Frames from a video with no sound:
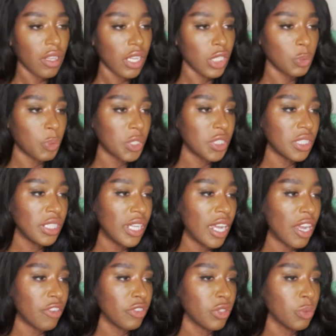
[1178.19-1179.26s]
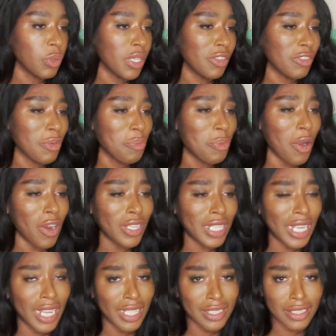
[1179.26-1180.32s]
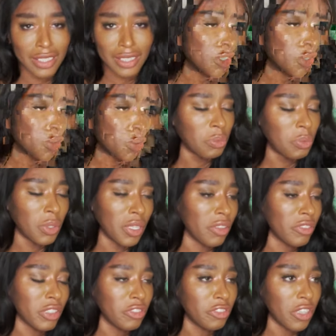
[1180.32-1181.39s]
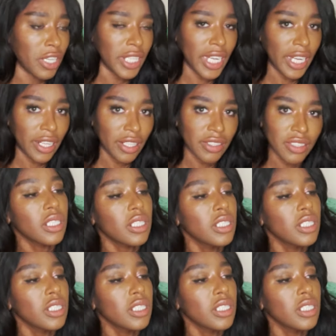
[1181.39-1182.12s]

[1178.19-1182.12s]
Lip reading: especially after whatever podcasts or whatever the fuck airs.